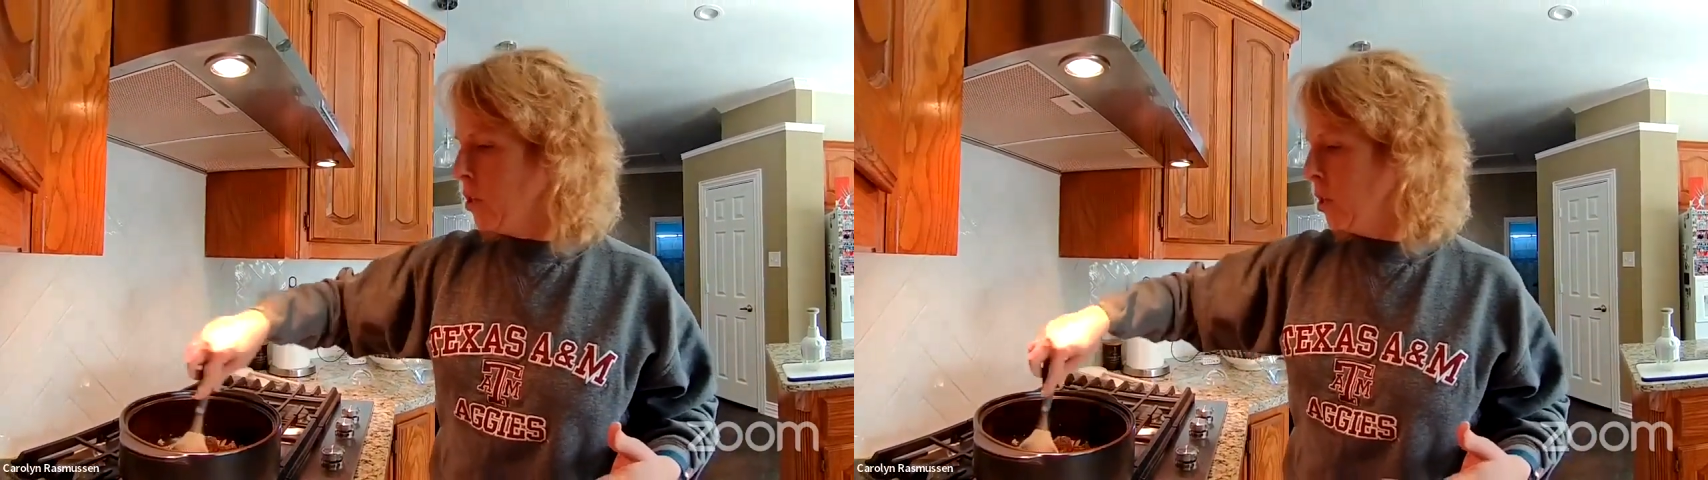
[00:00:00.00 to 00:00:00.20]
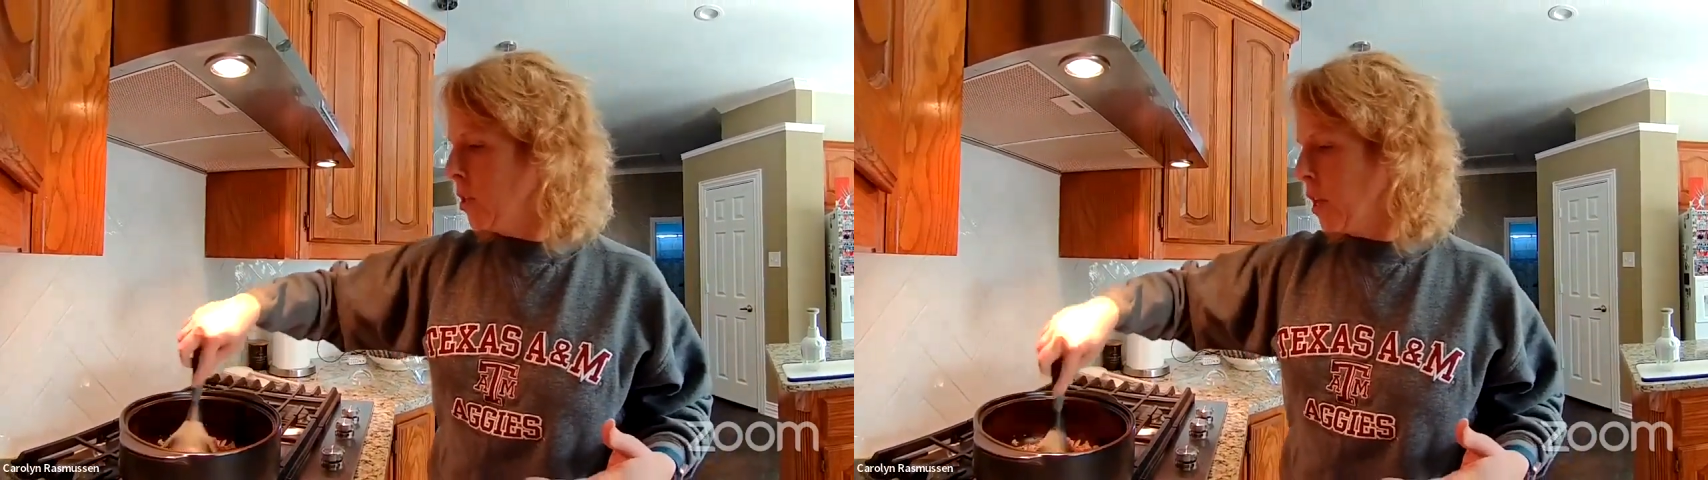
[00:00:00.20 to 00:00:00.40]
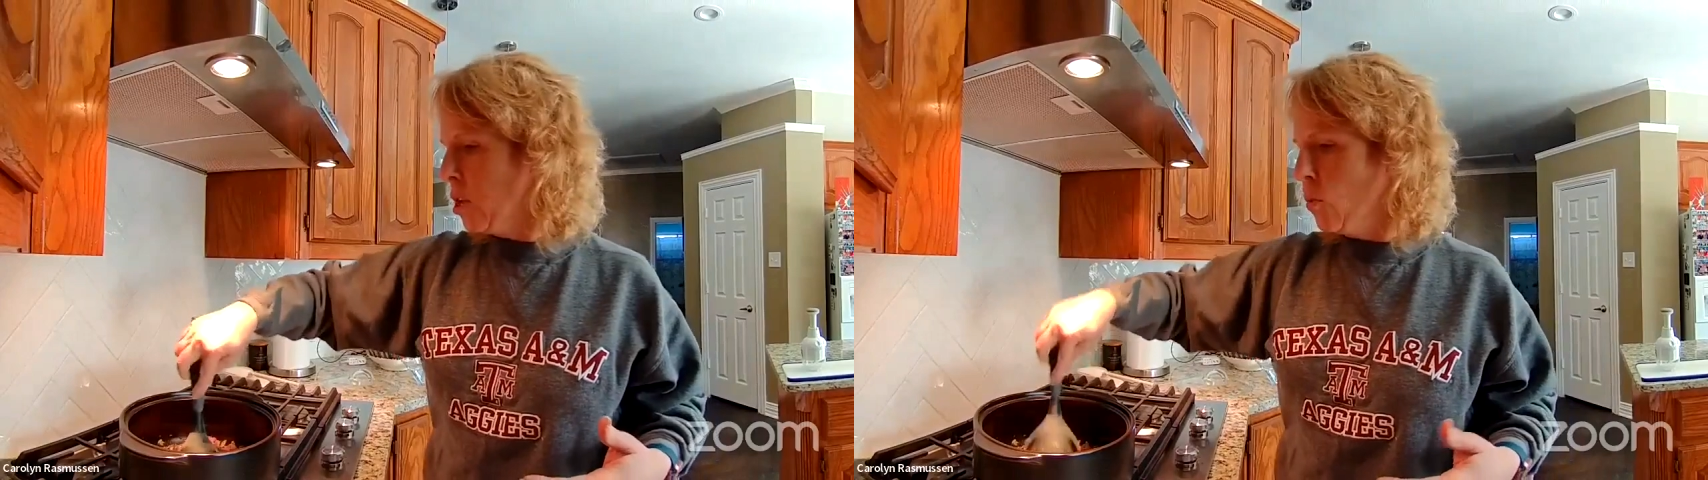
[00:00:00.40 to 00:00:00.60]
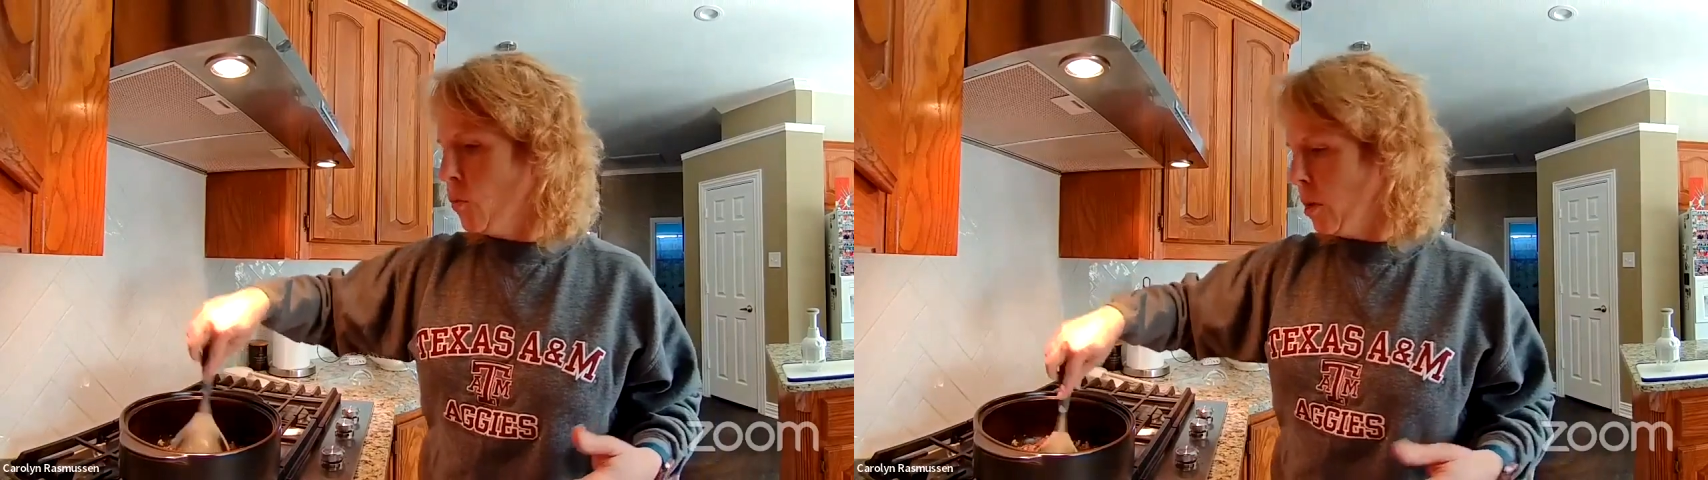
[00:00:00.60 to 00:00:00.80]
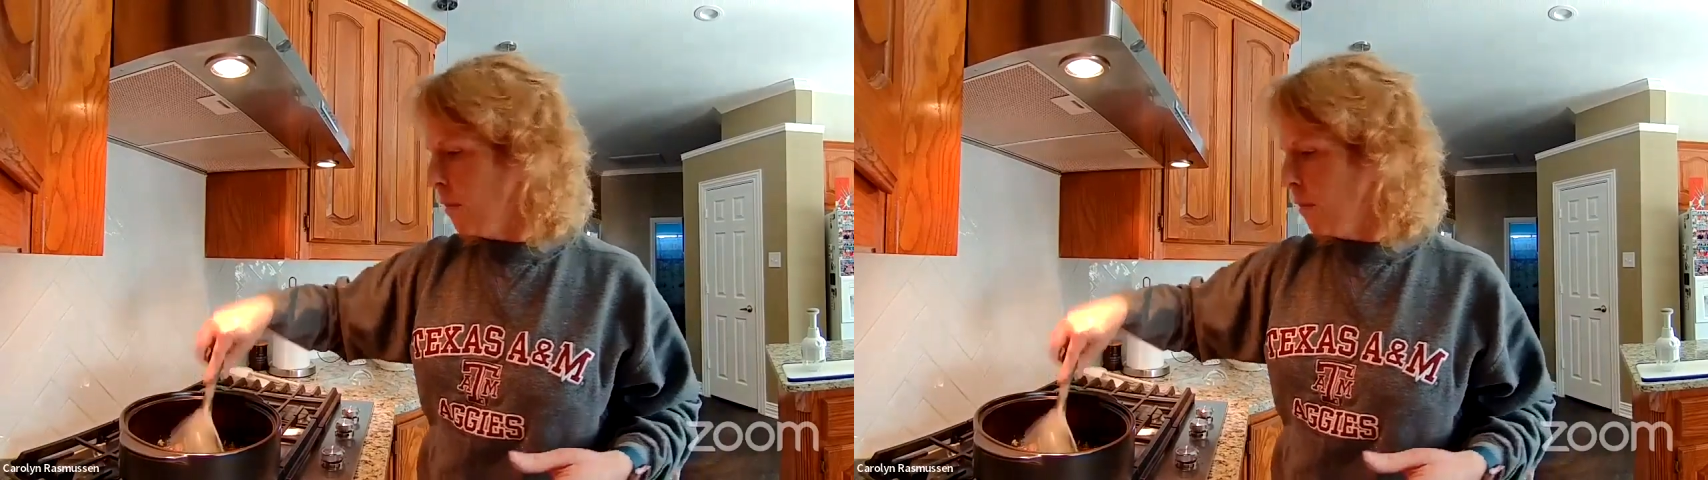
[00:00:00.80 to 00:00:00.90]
just like you would